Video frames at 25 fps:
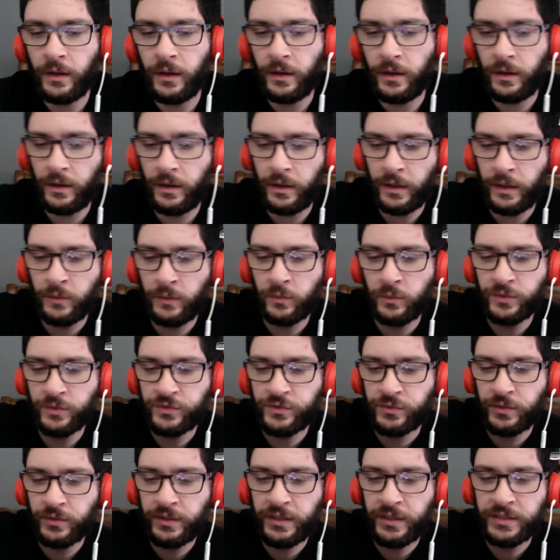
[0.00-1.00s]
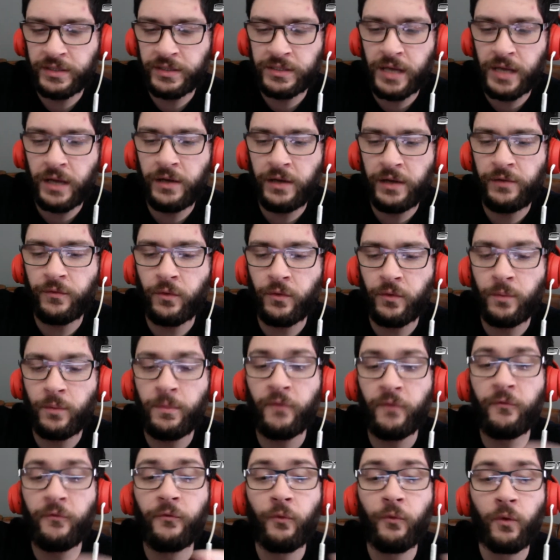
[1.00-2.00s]
was really excited for
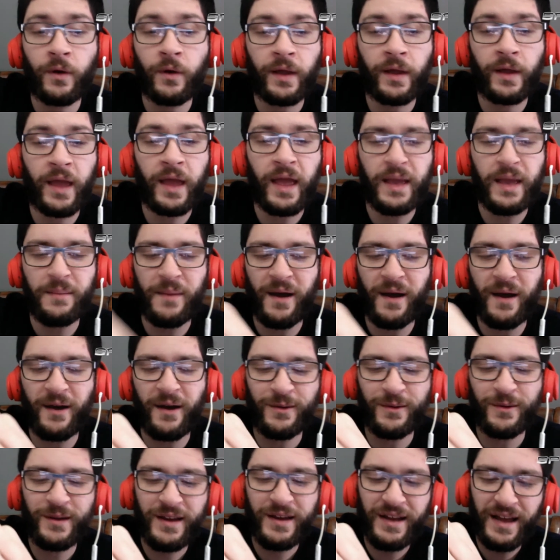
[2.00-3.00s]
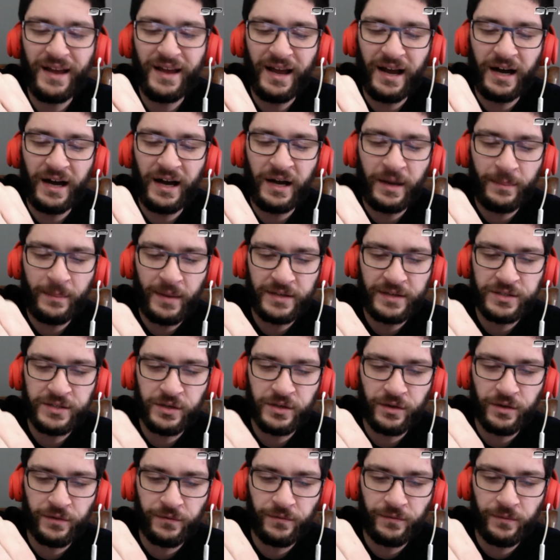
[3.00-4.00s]
before it came out. I saw
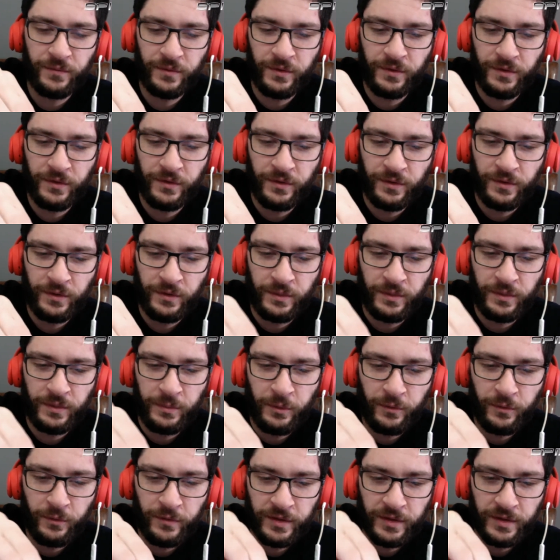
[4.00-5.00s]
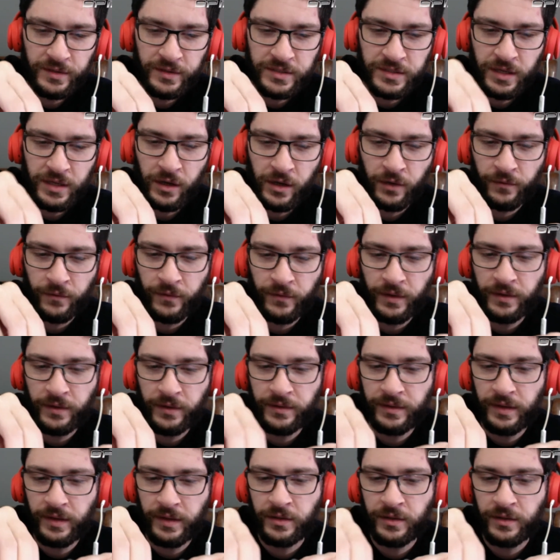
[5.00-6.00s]
the movie itself in
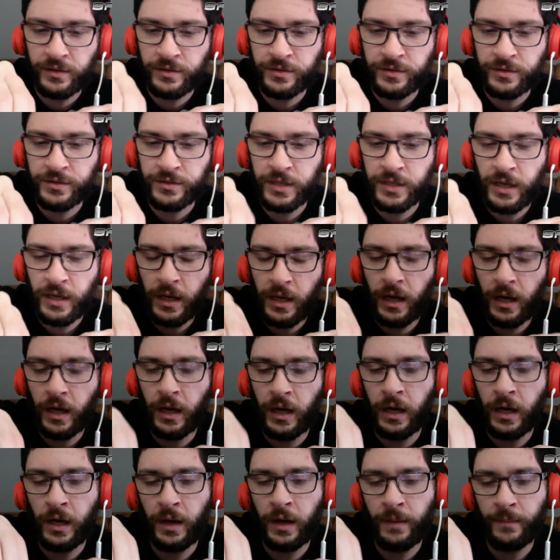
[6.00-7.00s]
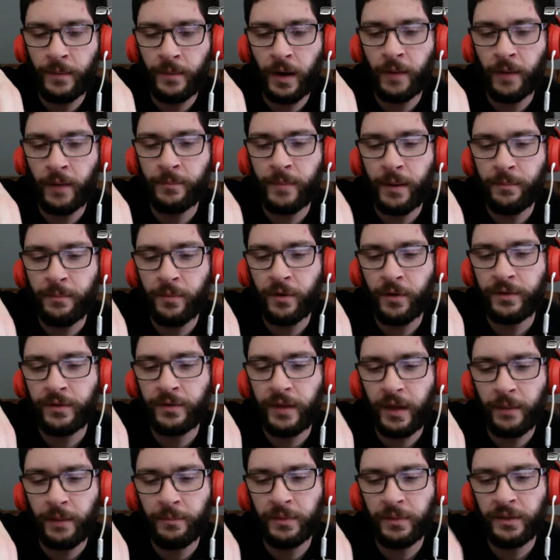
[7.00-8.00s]
theaters on my
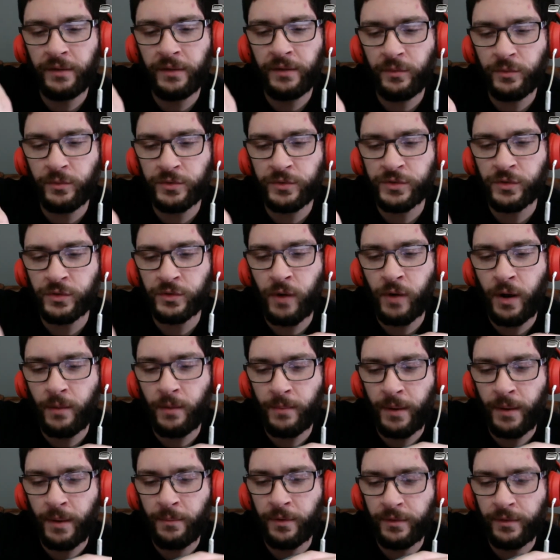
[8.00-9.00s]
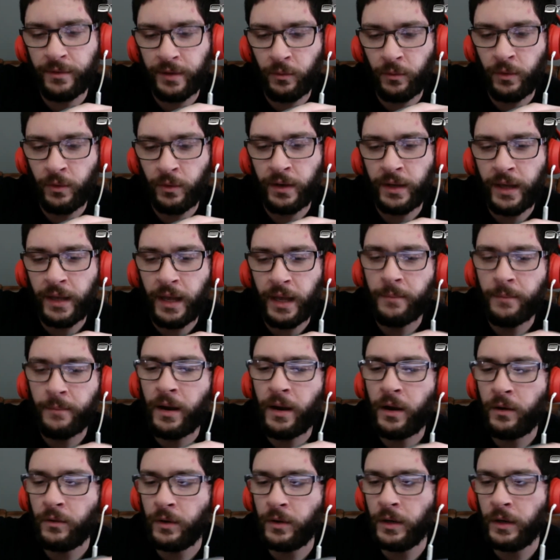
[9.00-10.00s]
birthday. I believe it was around my birthday when it came
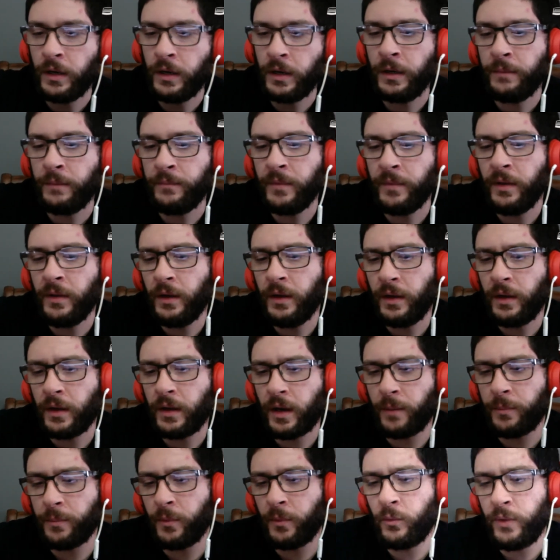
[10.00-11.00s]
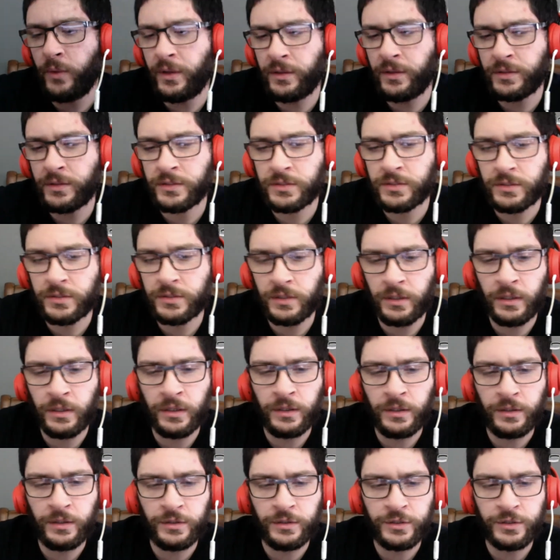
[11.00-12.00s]
out, a couple weeks
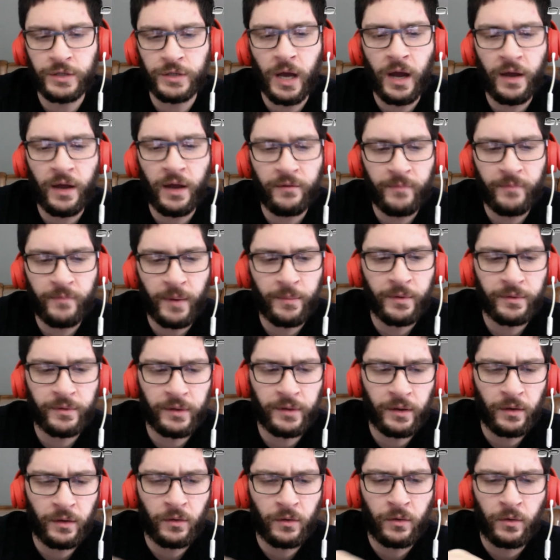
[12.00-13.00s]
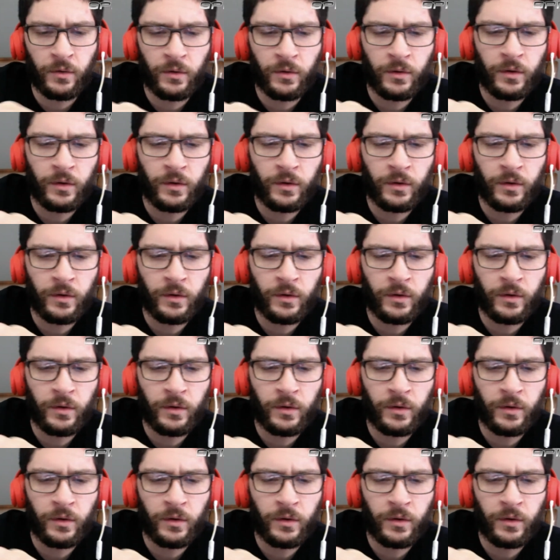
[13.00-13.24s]
shy of my birthday, or